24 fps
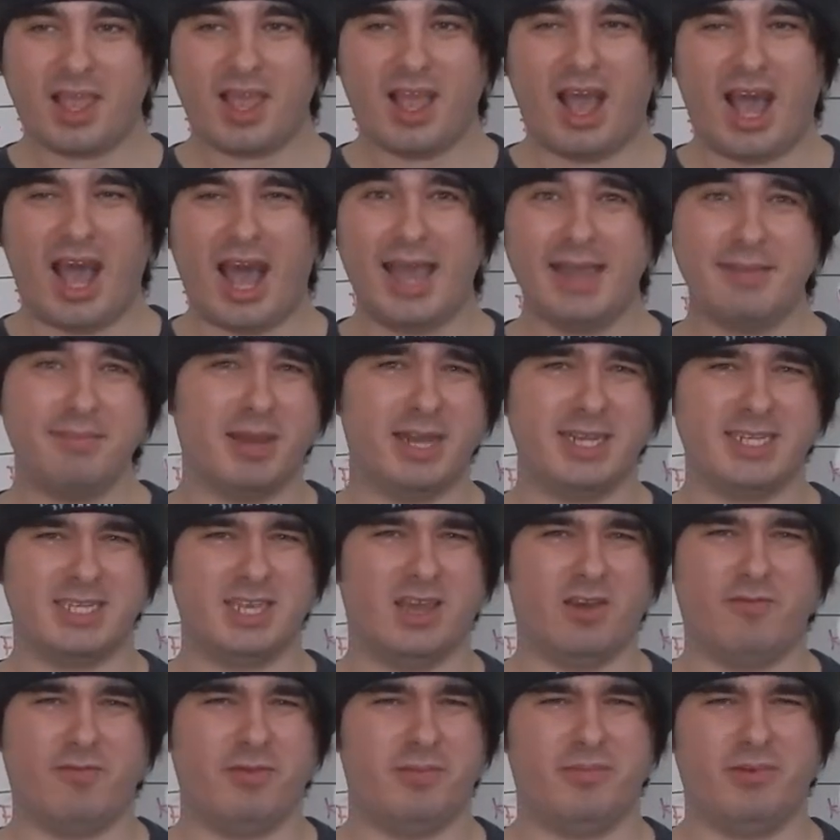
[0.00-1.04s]
I
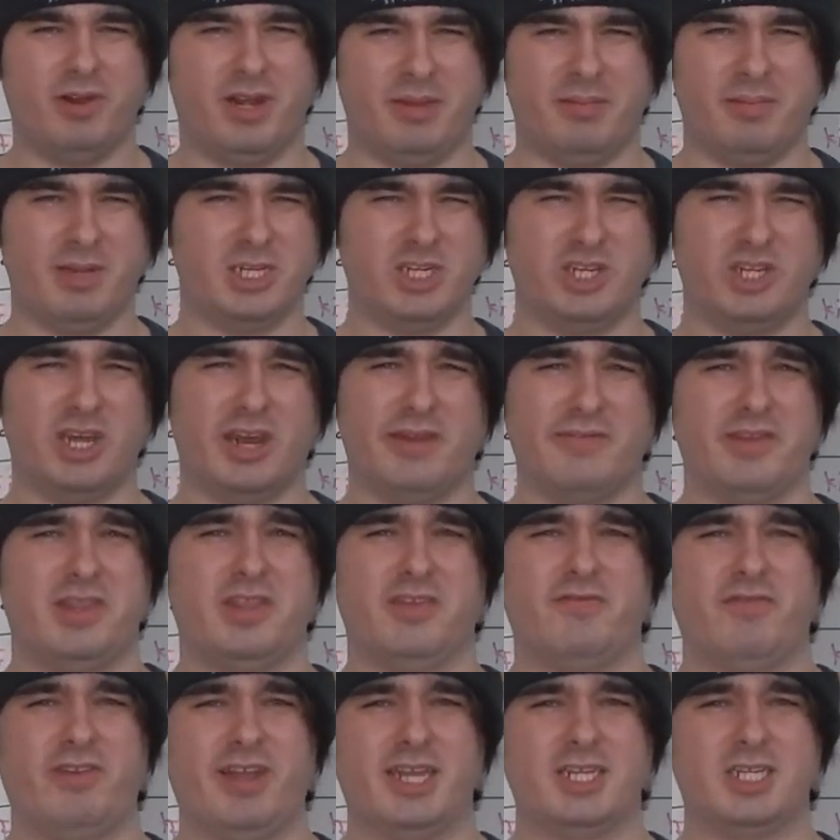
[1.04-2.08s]
myself am pretty much done with the
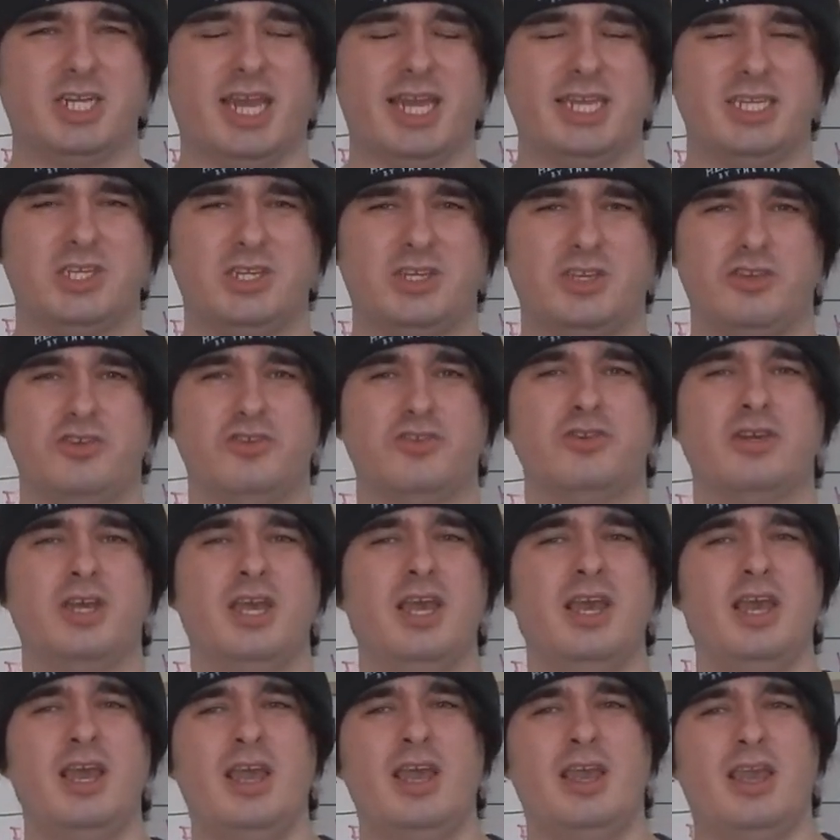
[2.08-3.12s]
franchise too.
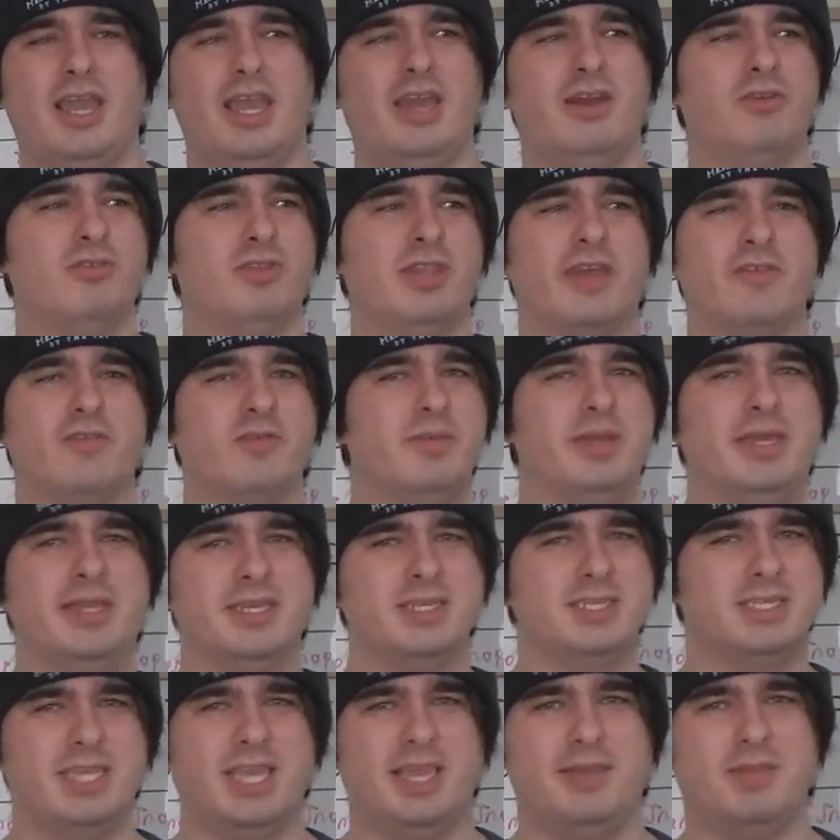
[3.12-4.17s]
It'll never be the
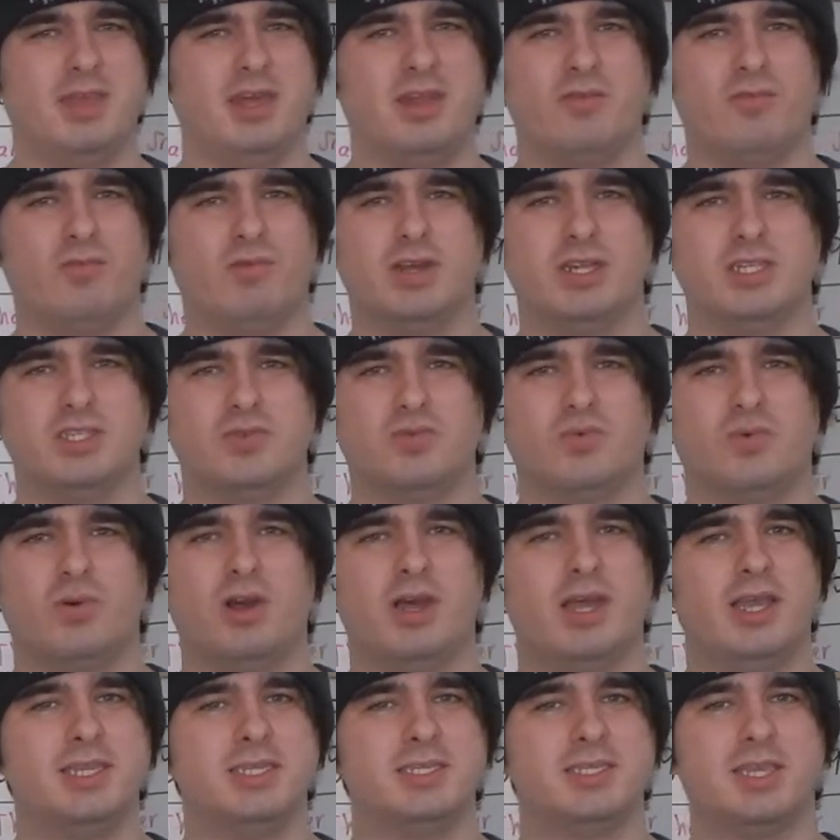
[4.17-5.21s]
same that it once
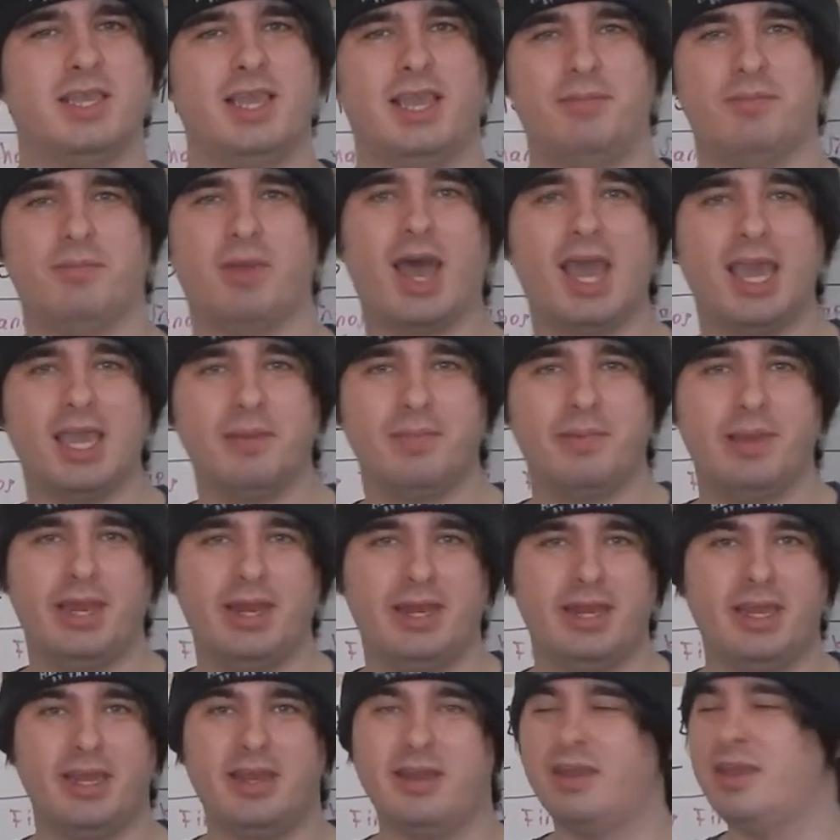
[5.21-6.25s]
was. In my
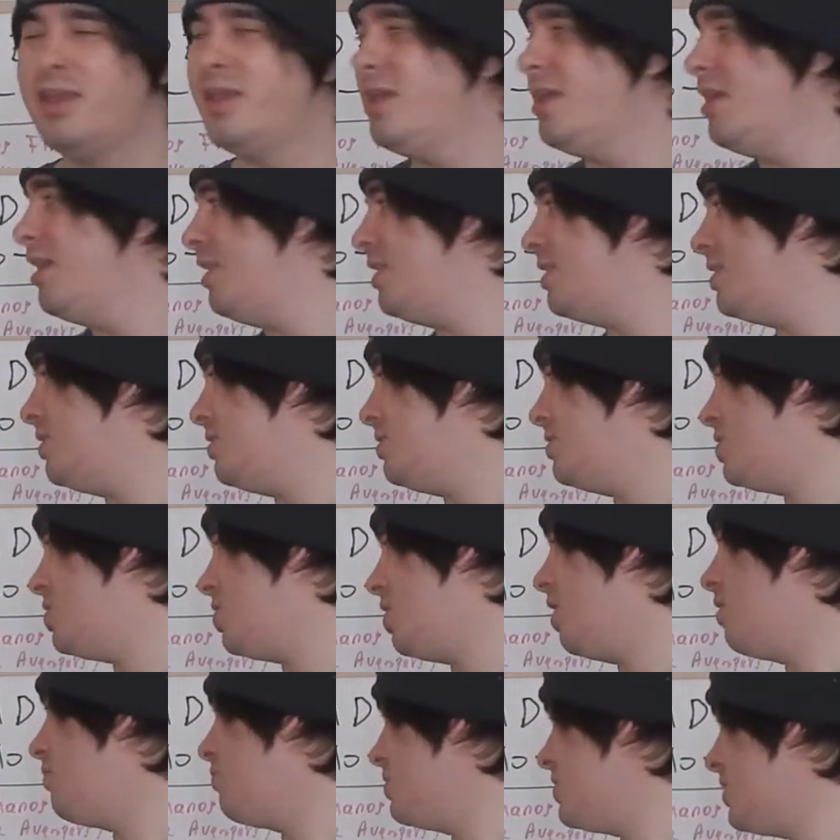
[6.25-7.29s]
opinion,
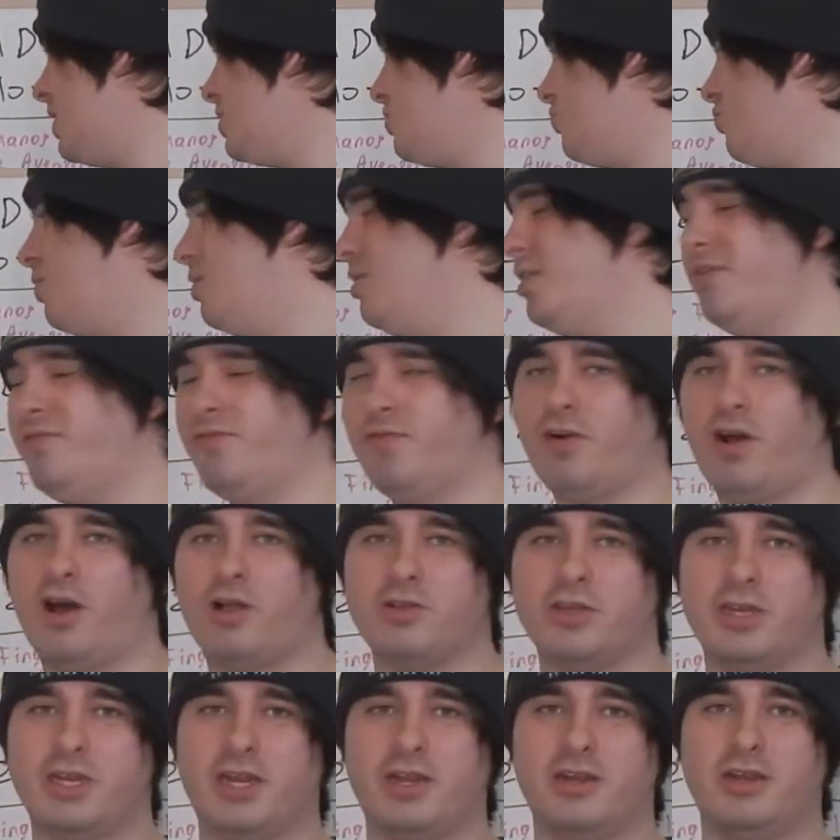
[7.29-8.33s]
Star Wars has really
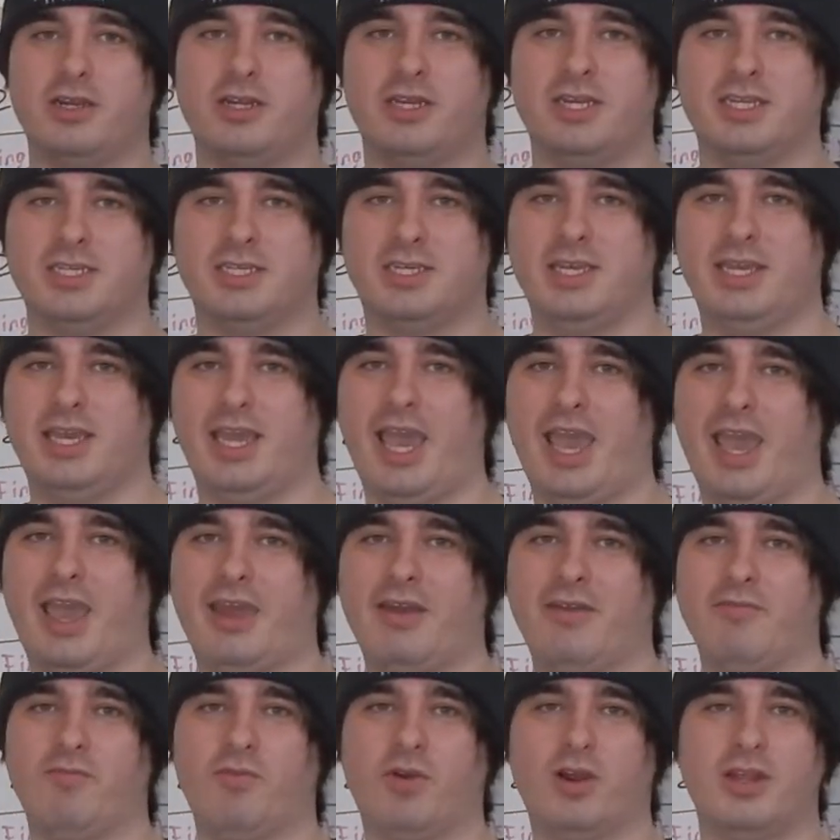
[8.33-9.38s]
fallen under Disney,
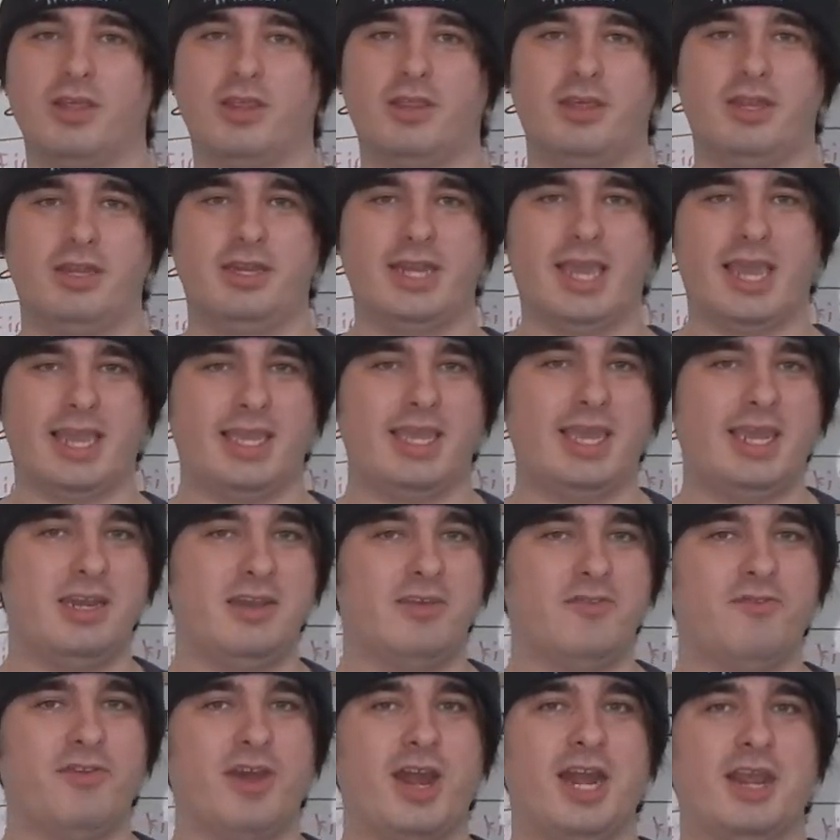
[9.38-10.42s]
and one of the
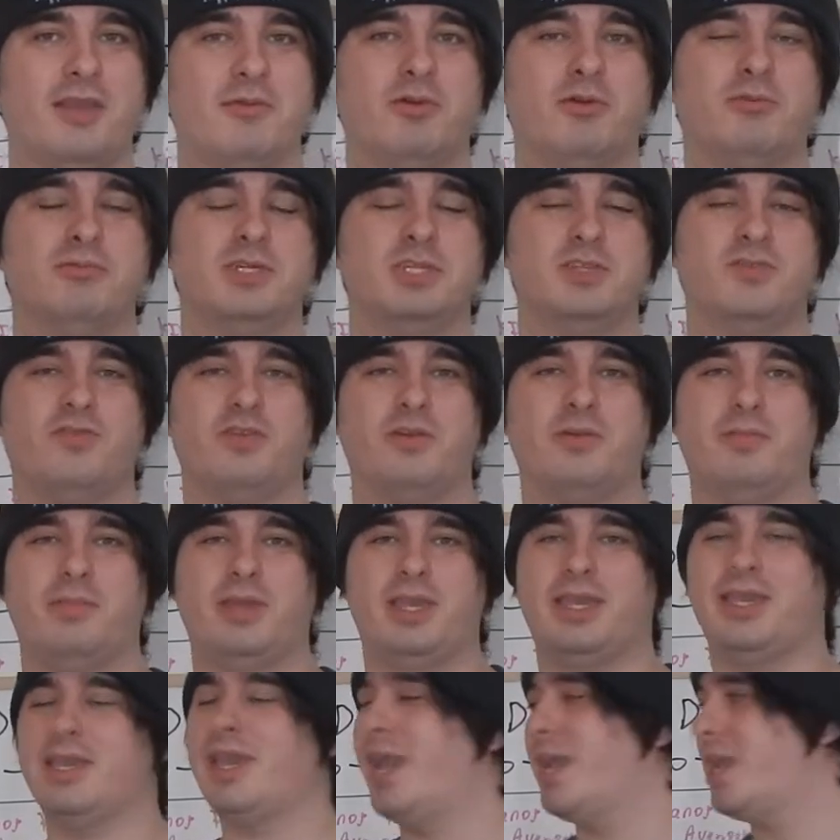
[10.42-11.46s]
decade-defining moments for
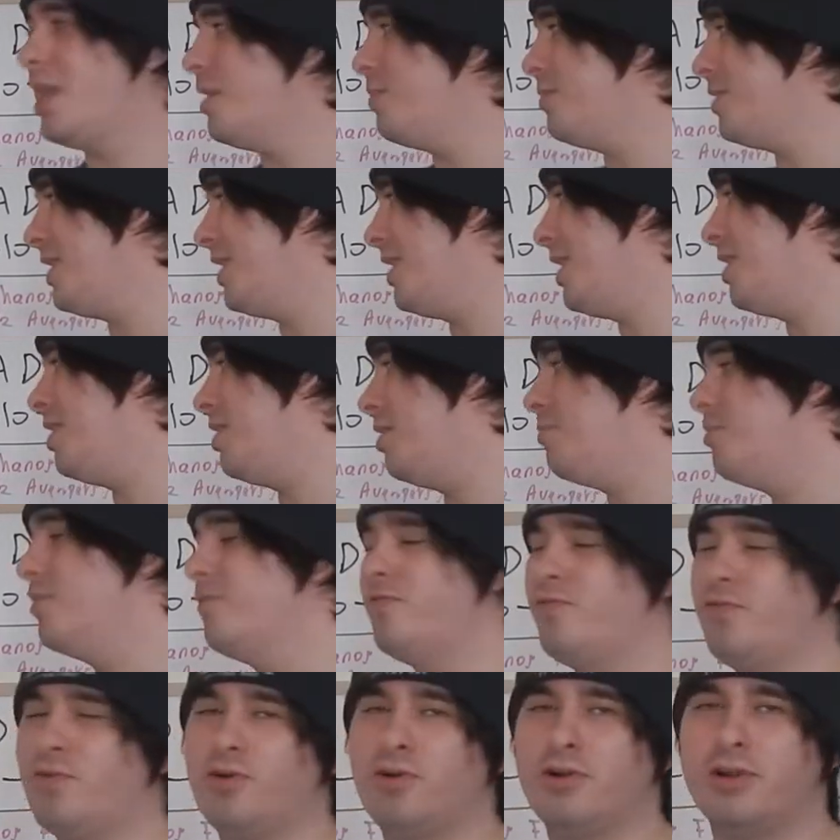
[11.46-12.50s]
me, and coming in at number
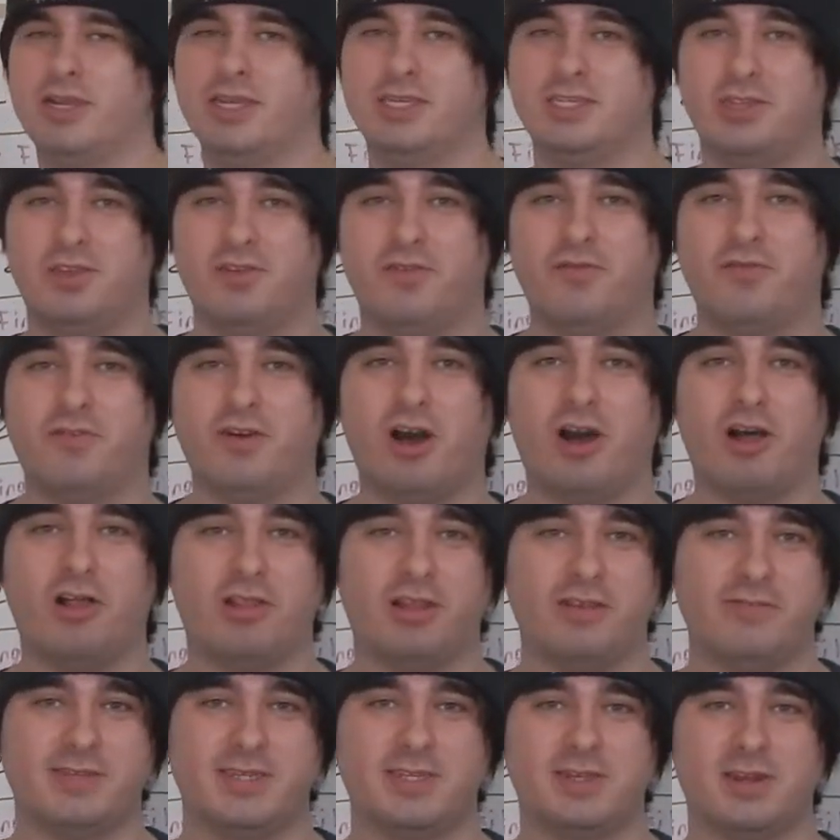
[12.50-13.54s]
4, is the fall
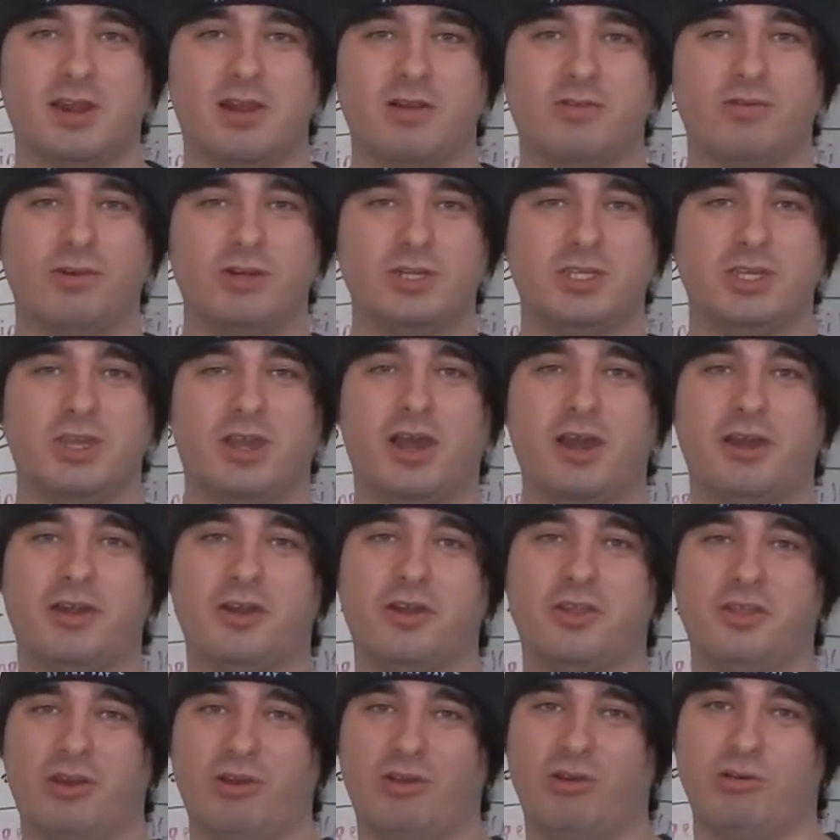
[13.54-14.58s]
of Star Wars under
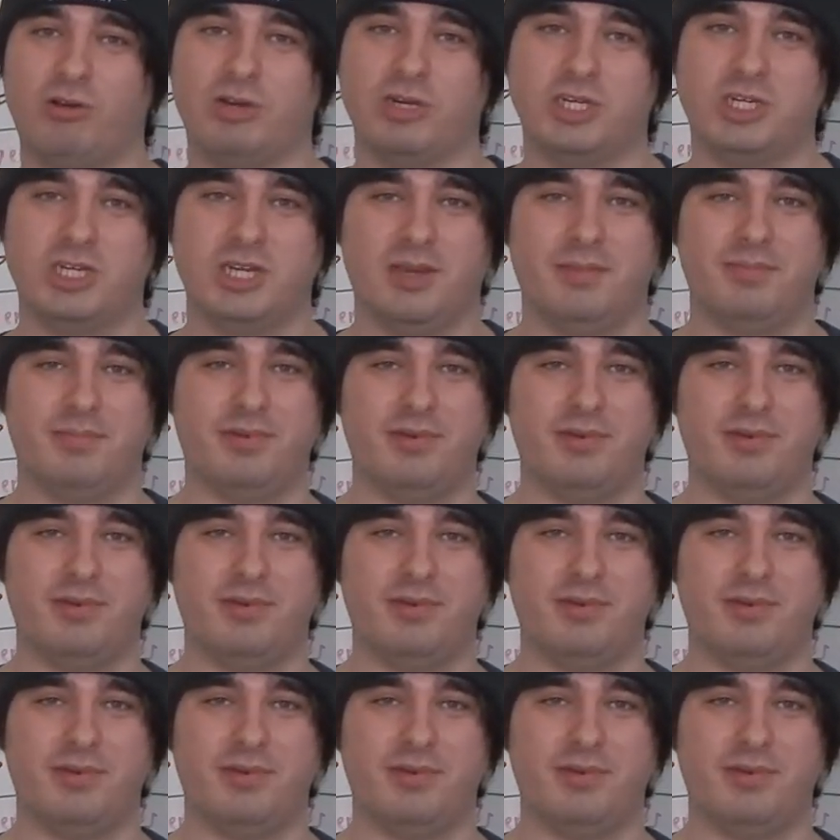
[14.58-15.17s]
the ownership